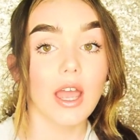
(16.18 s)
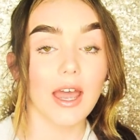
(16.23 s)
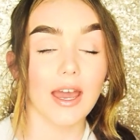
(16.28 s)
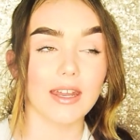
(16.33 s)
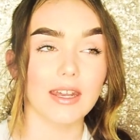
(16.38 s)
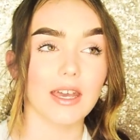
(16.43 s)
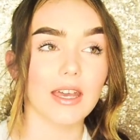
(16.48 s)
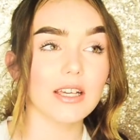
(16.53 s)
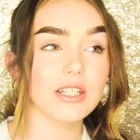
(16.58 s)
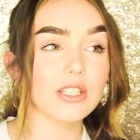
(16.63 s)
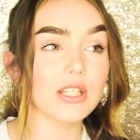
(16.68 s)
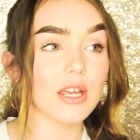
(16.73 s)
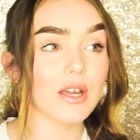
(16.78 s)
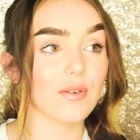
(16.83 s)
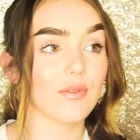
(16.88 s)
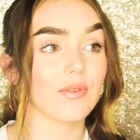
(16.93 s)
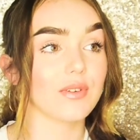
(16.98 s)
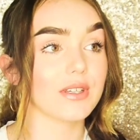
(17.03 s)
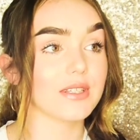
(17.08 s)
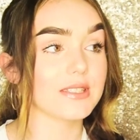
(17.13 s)
And I actually
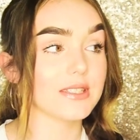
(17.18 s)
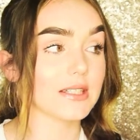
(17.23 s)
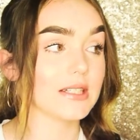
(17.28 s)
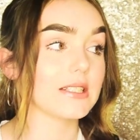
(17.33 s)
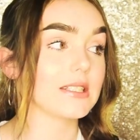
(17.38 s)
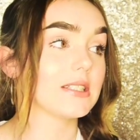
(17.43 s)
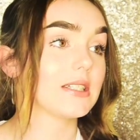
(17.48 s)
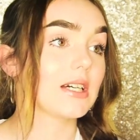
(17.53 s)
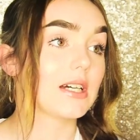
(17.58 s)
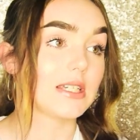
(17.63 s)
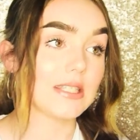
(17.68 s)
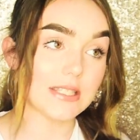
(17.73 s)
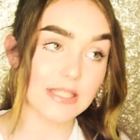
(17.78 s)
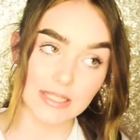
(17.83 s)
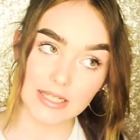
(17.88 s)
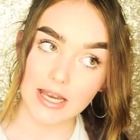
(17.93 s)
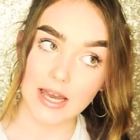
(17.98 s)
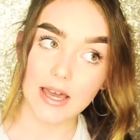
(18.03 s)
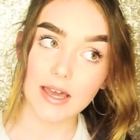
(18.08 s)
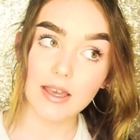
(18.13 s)
have an exciting
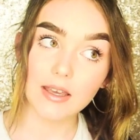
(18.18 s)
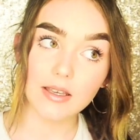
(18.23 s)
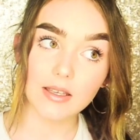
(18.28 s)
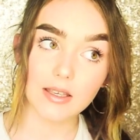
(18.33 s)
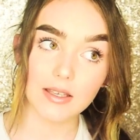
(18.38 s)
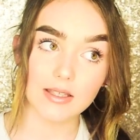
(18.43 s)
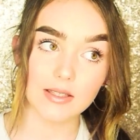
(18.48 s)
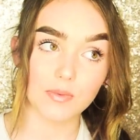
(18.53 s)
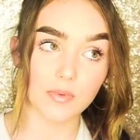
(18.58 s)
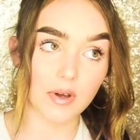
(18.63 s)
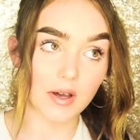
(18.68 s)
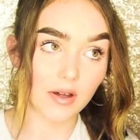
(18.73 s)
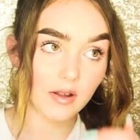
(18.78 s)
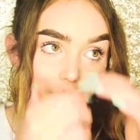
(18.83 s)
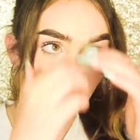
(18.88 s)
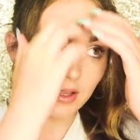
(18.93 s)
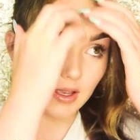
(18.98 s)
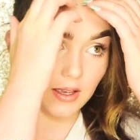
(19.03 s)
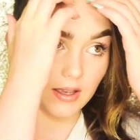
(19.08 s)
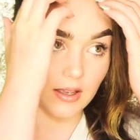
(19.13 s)
idea as
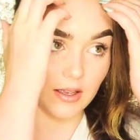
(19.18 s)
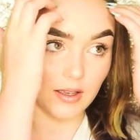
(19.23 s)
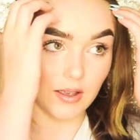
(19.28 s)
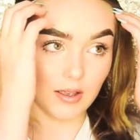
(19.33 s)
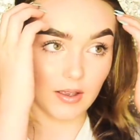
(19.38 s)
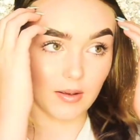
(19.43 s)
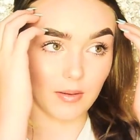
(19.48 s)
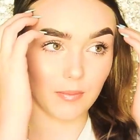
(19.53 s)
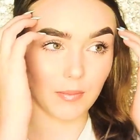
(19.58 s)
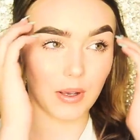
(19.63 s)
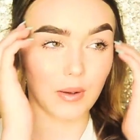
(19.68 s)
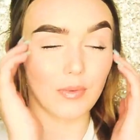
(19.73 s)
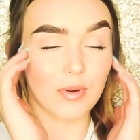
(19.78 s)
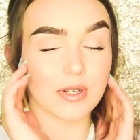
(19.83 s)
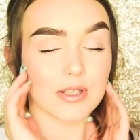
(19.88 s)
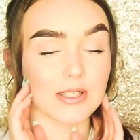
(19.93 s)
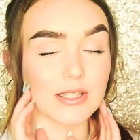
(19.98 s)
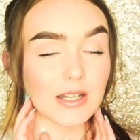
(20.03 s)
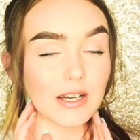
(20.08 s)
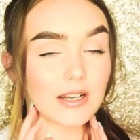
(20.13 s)
well. I
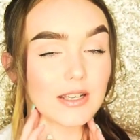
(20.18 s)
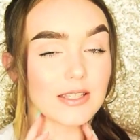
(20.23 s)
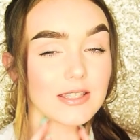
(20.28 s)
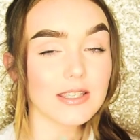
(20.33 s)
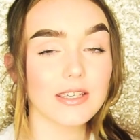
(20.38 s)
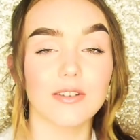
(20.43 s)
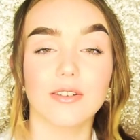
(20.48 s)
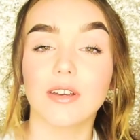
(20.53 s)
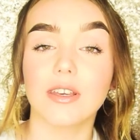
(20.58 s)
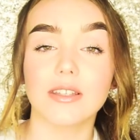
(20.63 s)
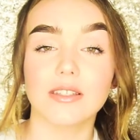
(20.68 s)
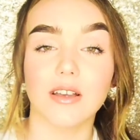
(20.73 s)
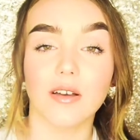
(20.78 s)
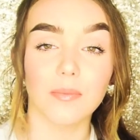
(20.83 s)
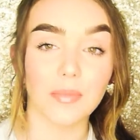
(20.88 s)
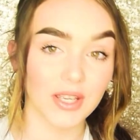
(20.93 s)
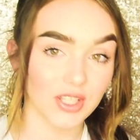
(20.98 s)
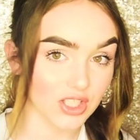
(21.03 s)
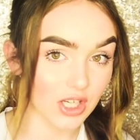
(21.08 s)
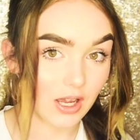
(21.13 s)
want to start a series
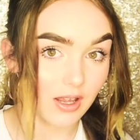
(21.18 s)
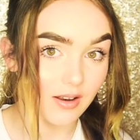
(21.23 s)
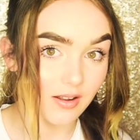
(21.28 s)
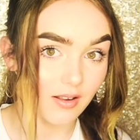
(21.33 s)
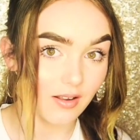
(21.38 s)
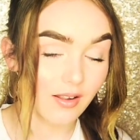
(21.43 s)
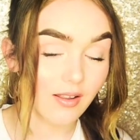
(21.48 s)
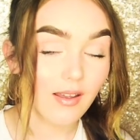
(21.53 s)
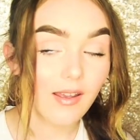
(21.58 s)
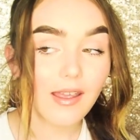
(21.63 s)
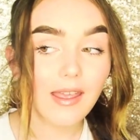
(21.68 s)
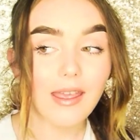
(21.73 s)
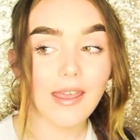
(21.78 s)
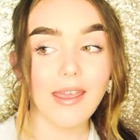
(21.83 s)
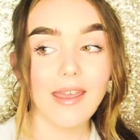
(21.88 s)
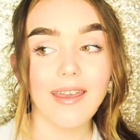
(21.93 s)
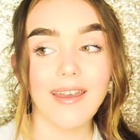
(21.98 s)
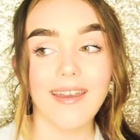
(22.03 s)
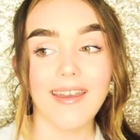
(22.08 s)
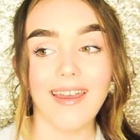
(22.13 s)
on my channel.
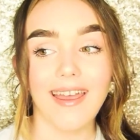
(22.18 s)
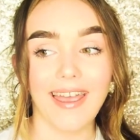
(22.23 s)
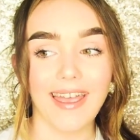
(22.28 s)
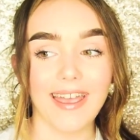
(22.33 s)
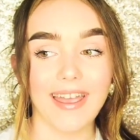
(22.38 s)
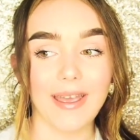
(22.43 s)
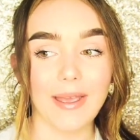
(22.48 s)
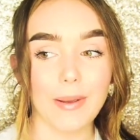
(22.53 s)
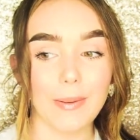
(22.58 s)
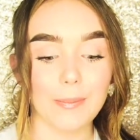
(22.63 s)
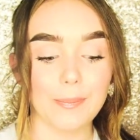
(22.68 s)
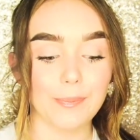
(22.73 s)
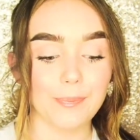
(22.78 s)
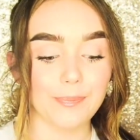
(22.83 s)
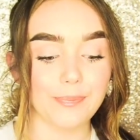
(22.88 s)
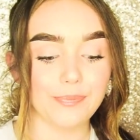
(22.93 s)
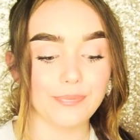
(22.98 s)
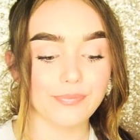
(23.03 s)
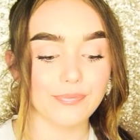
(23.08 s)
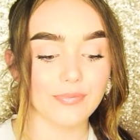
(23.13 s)

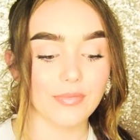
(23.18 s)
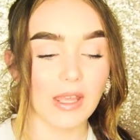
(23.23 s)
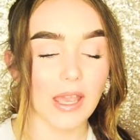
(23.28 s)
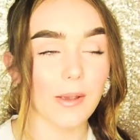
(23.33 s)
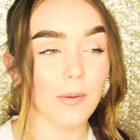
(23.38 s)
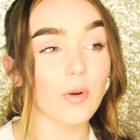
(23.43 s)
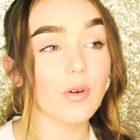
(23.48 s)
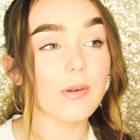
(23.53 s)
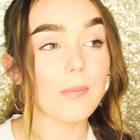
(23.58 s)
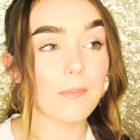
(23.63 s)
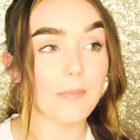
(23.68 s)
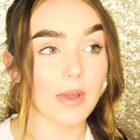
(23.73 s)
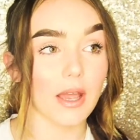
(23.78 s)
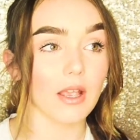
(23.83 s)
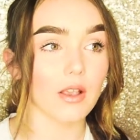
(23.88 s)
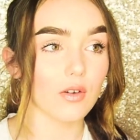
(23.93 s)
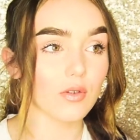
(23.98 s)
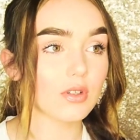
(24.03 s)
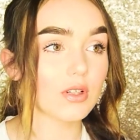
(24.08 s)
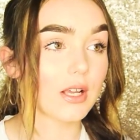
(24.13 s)
I'm going
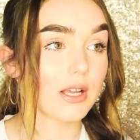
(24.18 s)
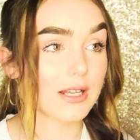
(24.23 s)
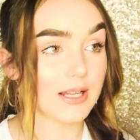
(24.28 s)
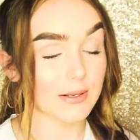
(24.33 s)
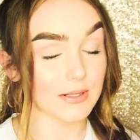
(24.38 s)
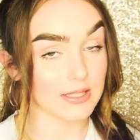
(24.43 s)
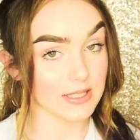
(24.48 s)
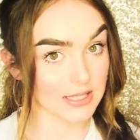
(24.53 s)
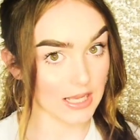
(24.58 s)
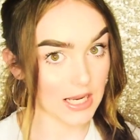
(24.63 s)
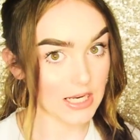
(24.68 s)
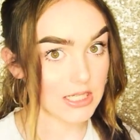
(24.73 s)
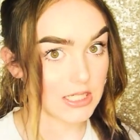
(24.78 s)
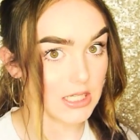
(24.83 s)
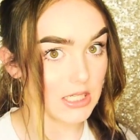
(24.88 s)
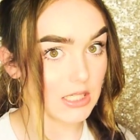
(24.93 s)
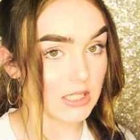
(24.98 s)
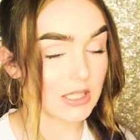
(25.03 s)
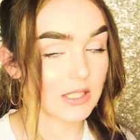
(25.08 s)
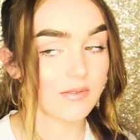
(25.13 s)
to kind of say
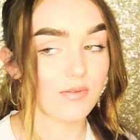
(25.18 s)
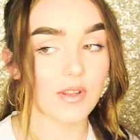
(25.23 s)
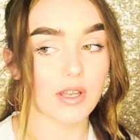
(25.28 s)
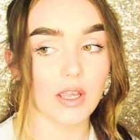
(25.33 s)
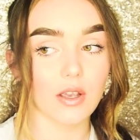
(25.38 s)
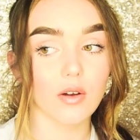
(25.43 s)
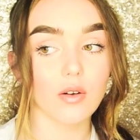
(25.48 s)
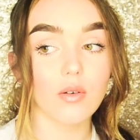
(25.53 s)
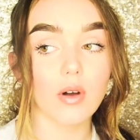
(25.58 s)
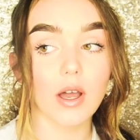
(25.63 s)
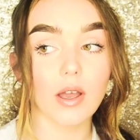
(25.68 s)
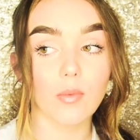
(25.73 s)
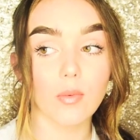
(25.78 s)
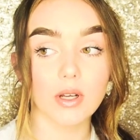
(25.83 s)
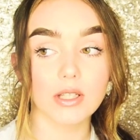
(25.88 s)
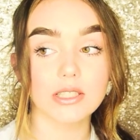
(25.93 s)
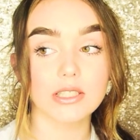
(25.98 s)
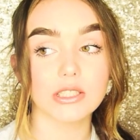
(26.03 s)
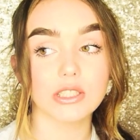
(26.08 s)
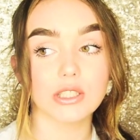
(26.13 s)
to you in this video, I
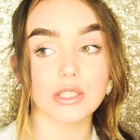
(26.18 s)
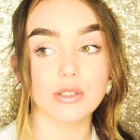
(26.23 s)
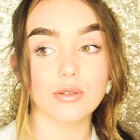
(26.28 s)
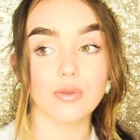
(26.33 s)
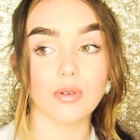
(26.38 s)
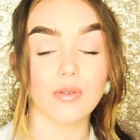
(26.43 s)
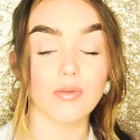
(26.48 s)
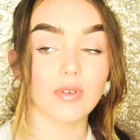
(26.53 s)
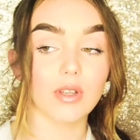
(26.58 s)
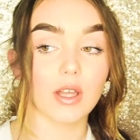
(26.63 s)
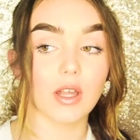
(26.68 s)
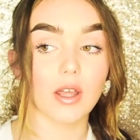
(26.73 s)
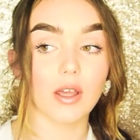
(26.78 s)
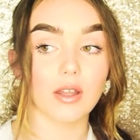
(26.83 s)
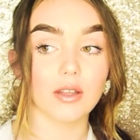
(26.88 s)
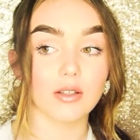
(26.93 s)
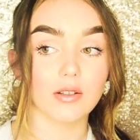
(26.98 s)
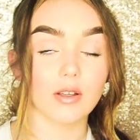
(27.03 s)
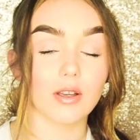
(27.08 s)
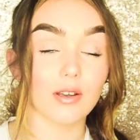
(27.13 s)
want to do
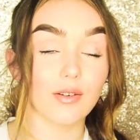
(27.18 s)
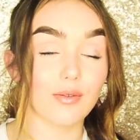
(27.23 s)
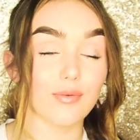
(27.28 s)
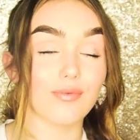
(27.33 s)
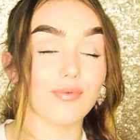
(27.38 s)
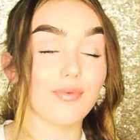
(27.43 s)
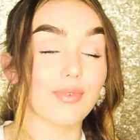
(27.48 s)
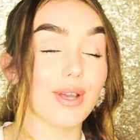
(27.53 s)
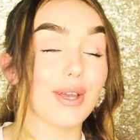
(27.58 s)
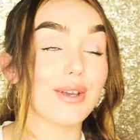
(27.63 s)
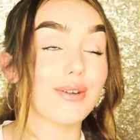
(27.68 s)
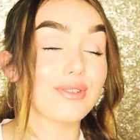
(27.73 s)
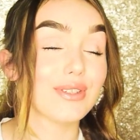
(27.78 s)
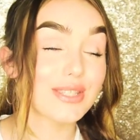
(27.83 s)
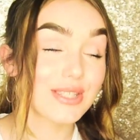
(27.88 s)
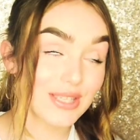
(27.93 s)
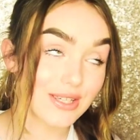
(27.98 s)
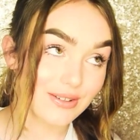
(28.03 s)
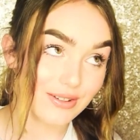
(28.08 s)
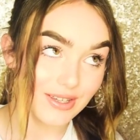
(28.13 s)
a
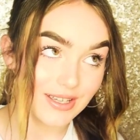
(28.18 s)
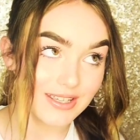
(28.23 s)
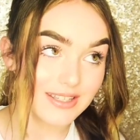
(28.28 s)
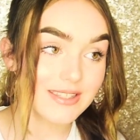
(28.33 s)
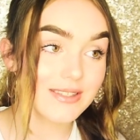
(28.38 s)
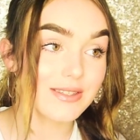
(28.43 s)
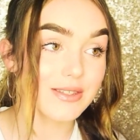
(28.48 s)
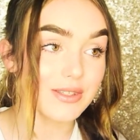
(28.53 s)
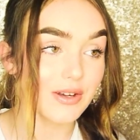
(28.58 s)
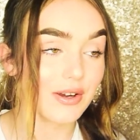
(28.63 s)
series